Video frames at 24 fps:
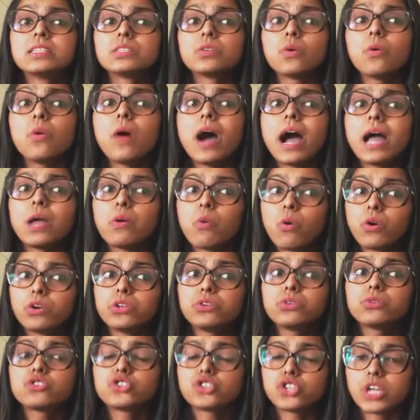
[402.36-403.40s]
So I want
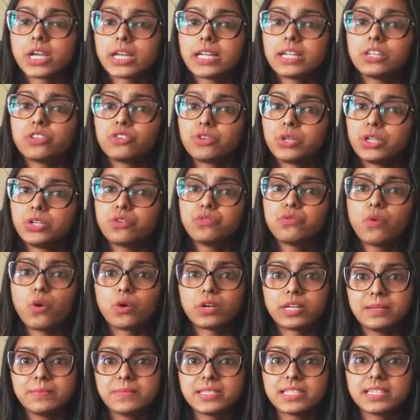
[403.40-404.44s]
you to check it 3 to
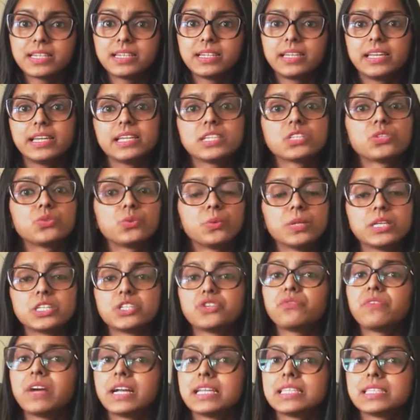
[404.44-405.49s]
4 times in a day. As soon as
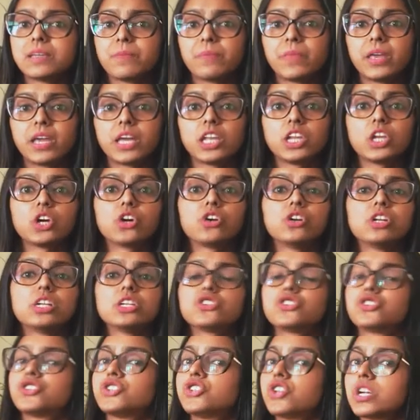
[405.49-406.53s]
you find something in your
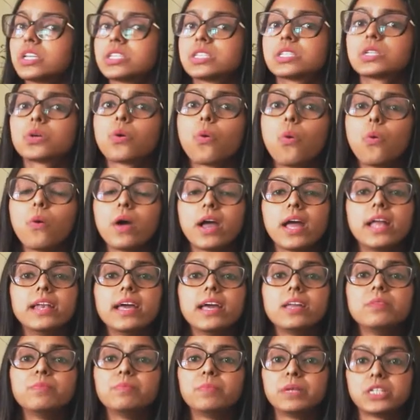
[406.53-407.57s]
niche, just go ahead
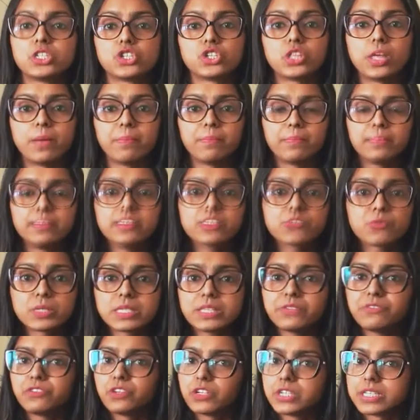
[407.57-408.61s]
and pitch them. This
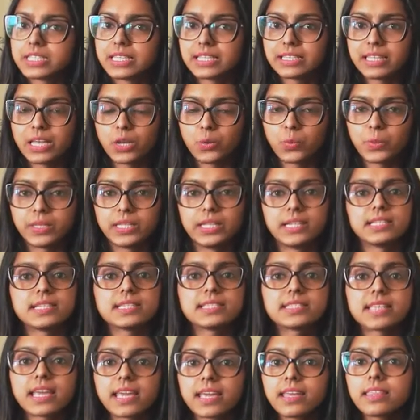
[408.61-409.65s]
was the first thing that we did. The
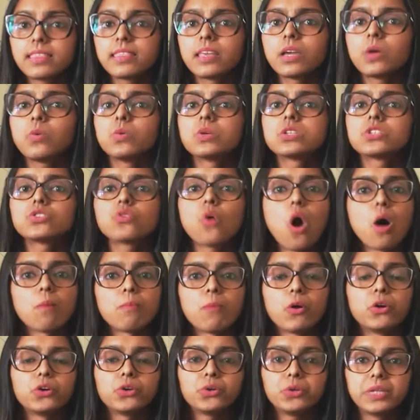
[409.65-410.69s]
second thing was to
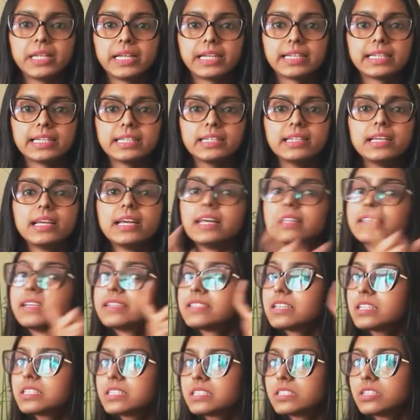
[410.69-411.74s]
hop onto LinkedIn.
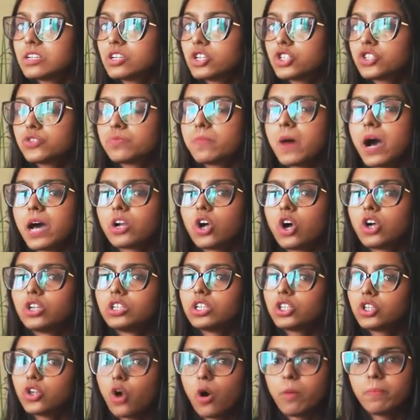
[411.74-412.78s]
There's a search bar on
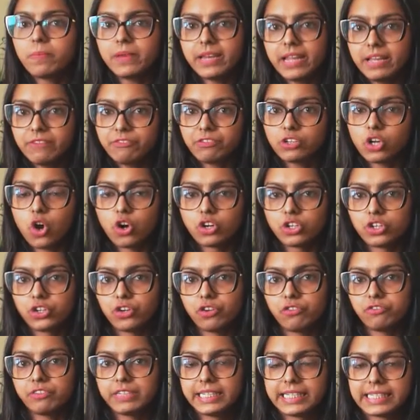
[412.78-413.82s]
the top left
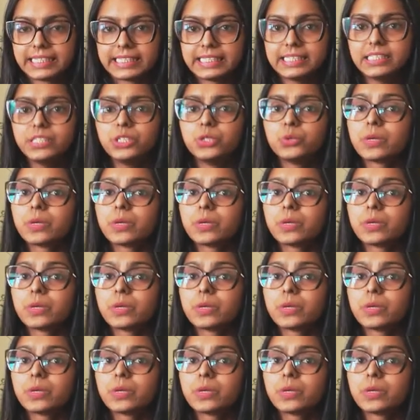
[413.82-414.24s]
corner of LinkedIn.